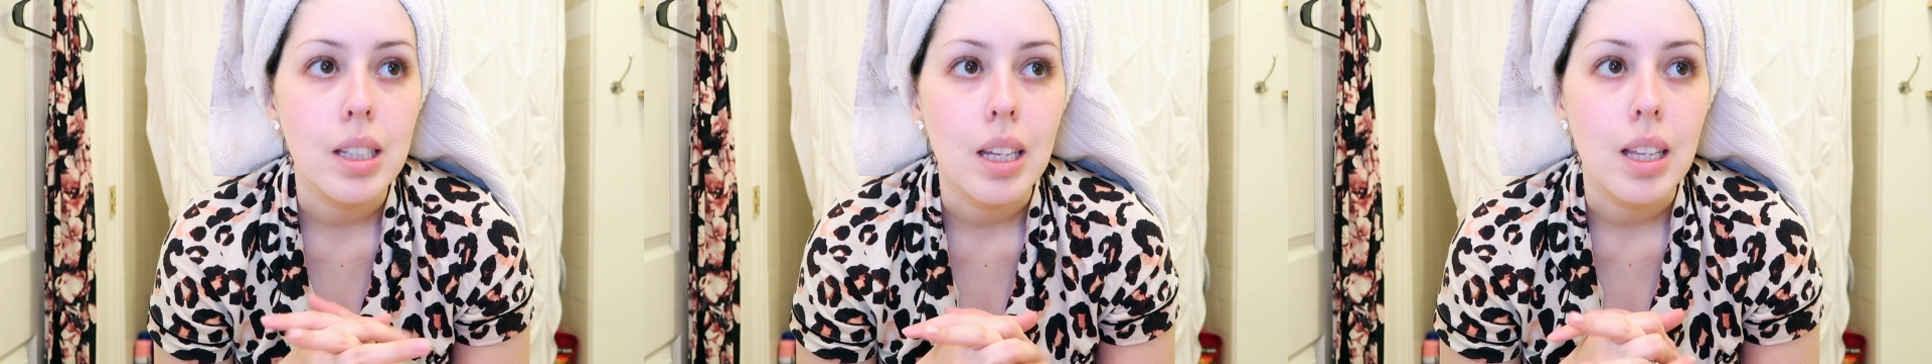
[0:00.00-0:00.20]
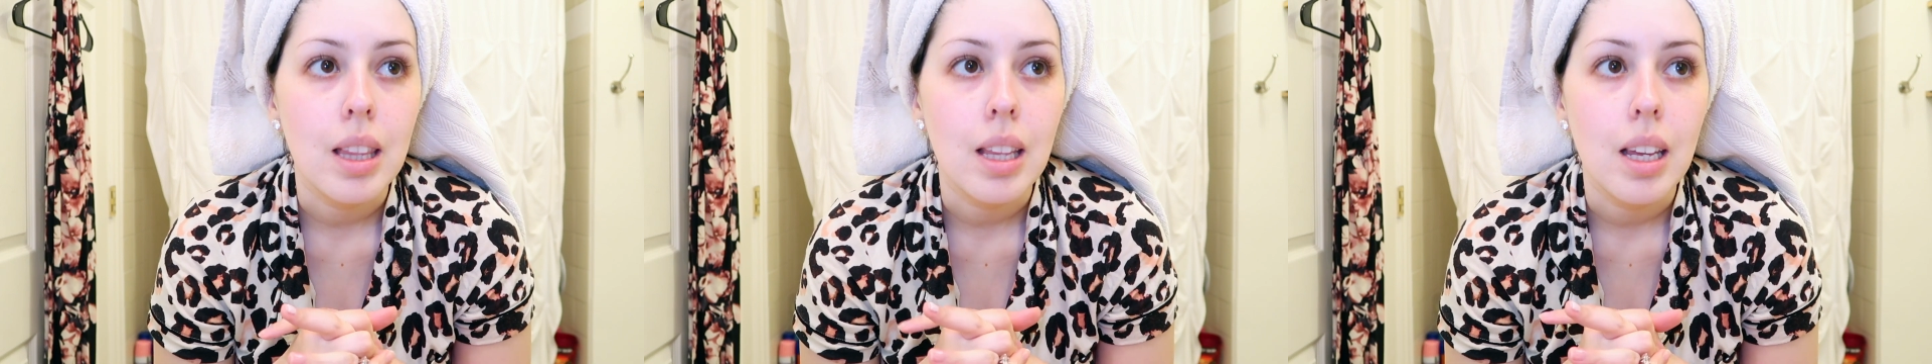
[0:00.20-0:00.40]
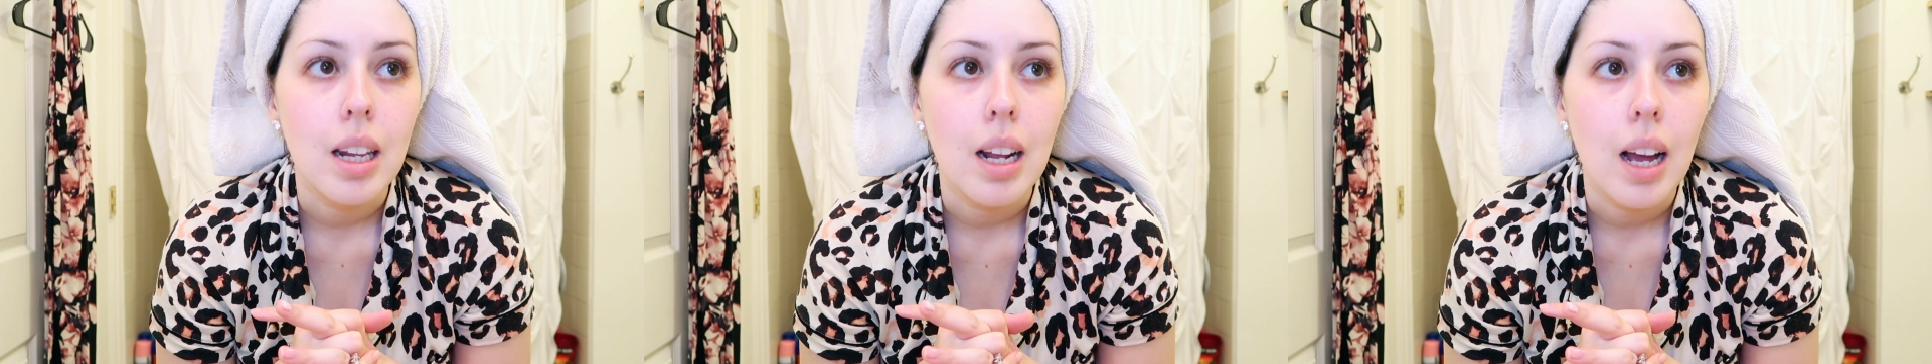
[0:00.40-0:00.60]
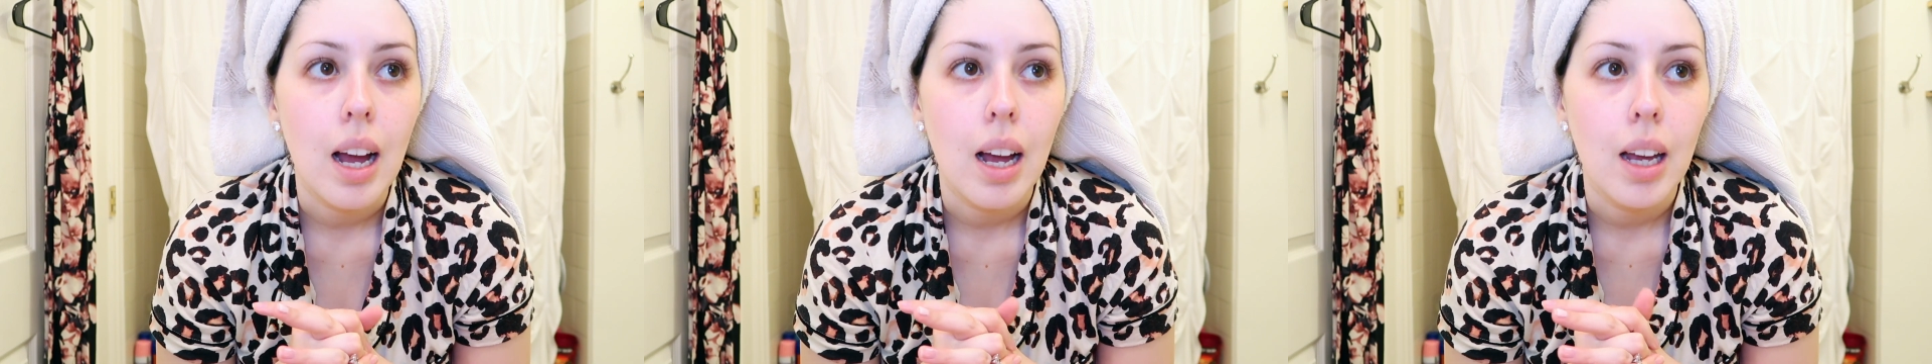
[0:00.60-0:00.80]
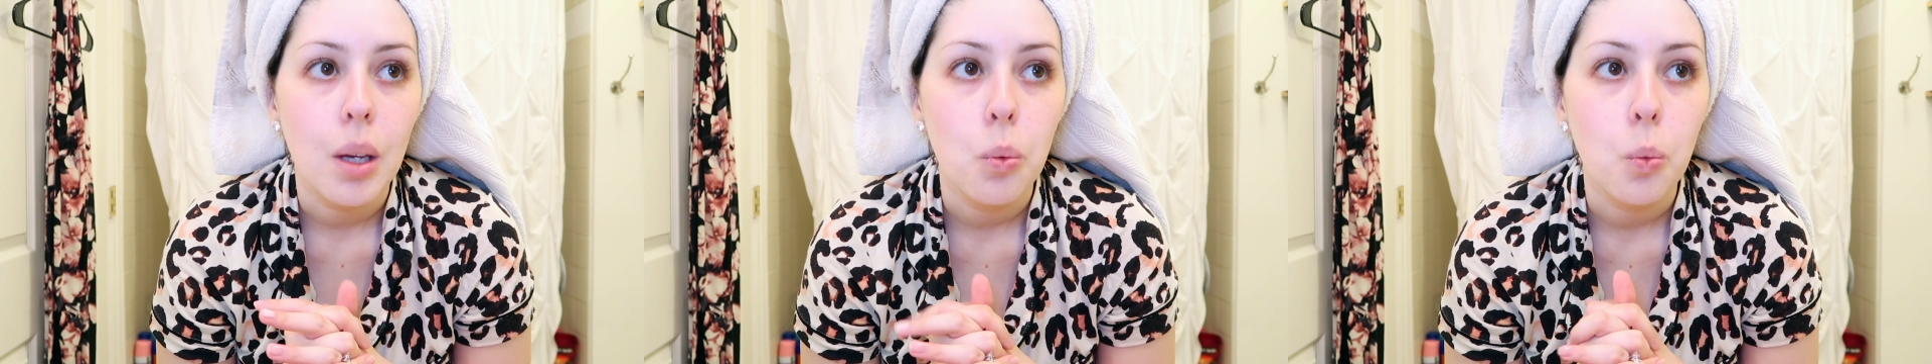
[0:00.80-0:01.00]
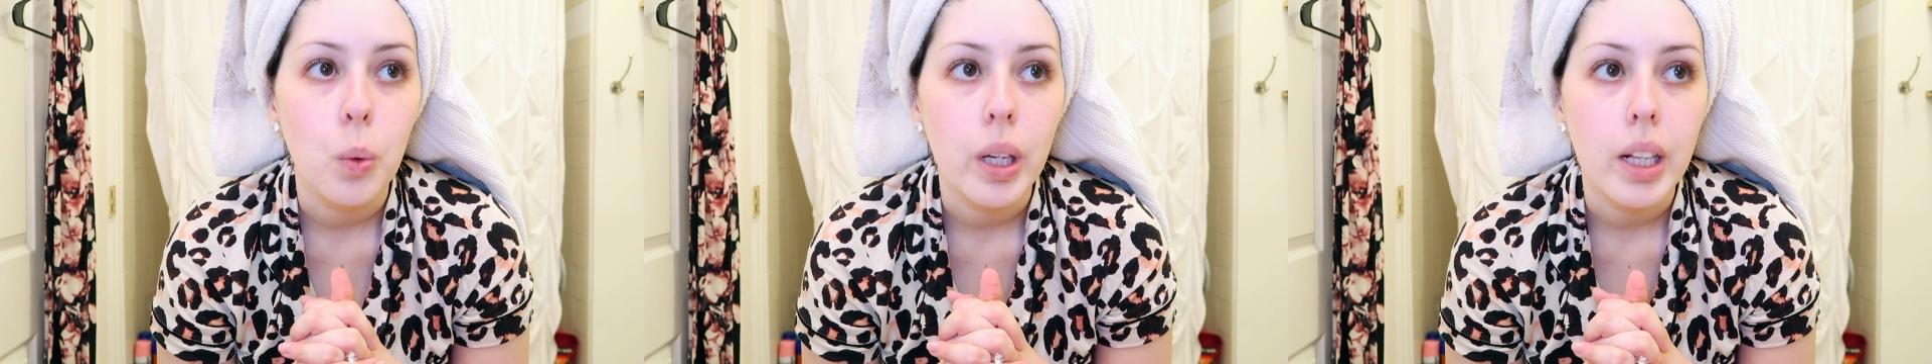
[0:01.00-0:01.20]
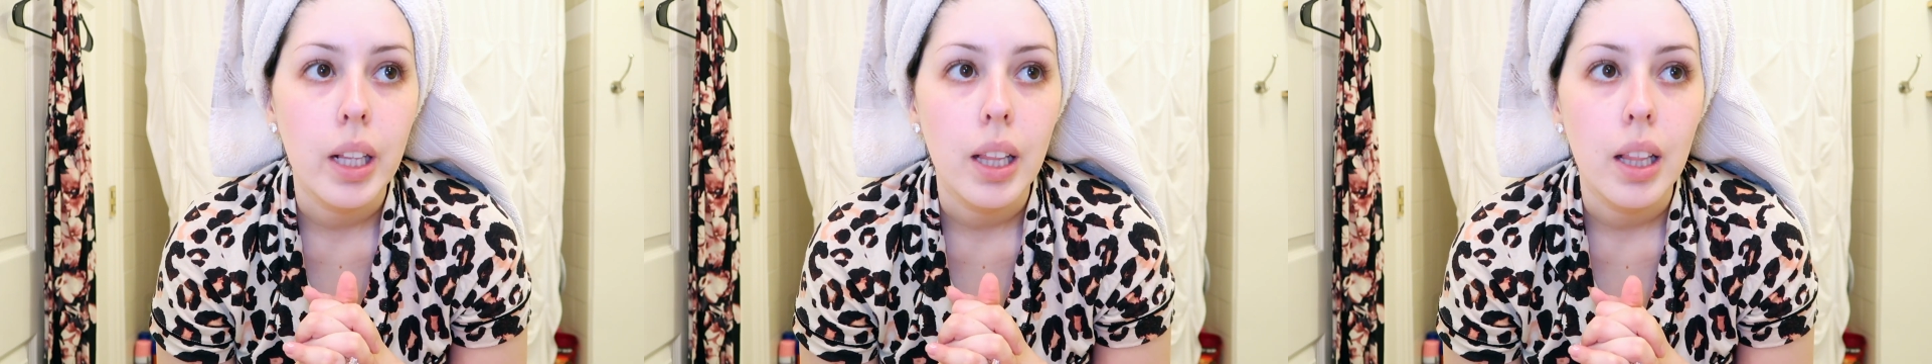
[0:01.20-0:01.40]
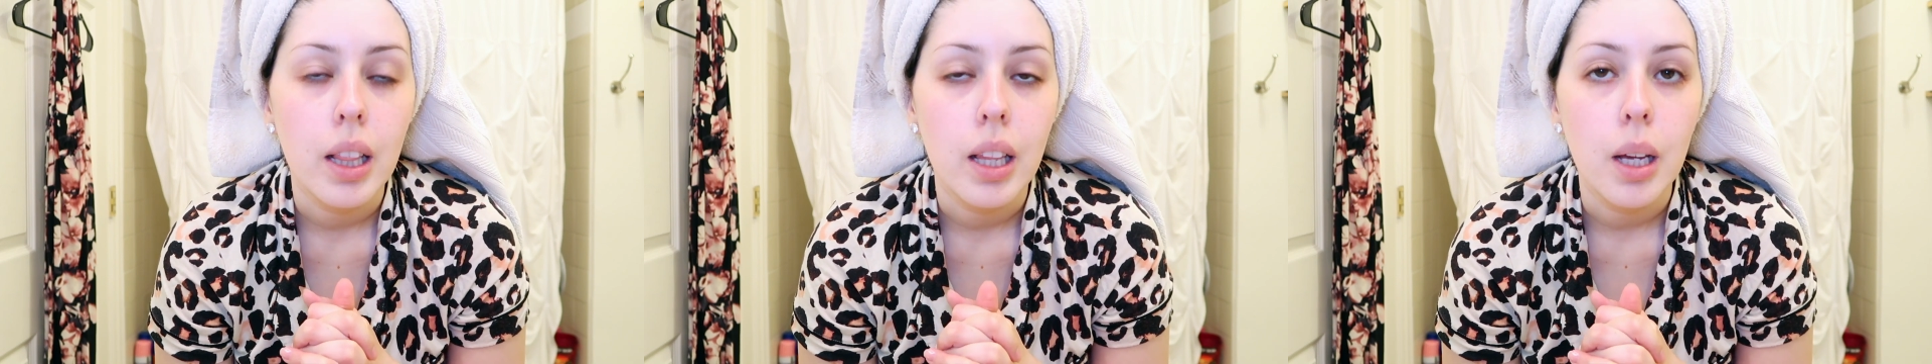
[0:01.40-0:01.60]
and then I
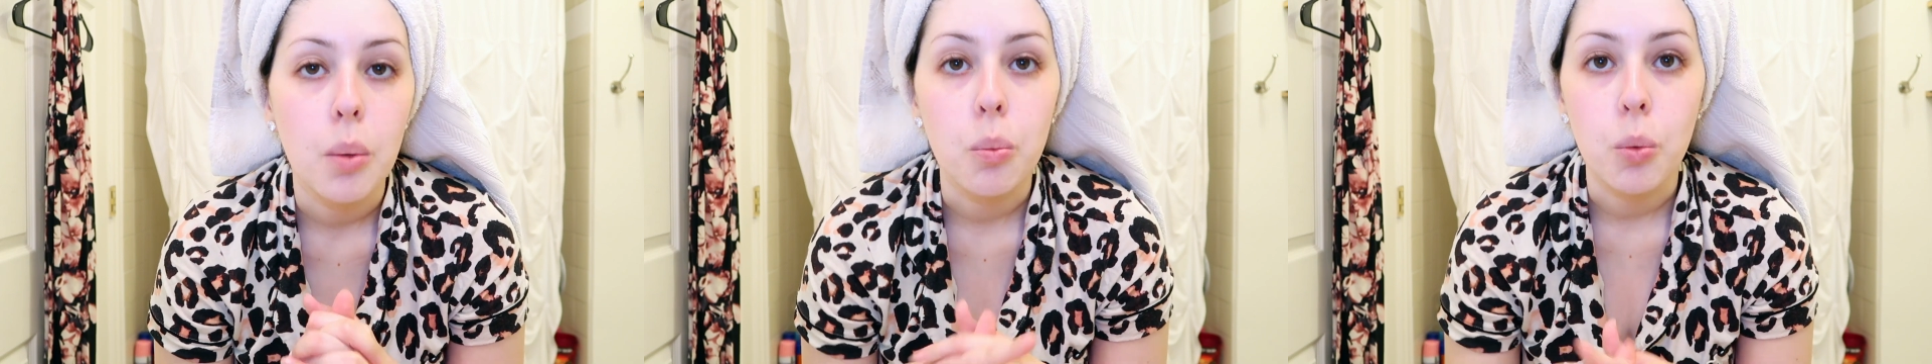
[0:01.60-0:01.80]
will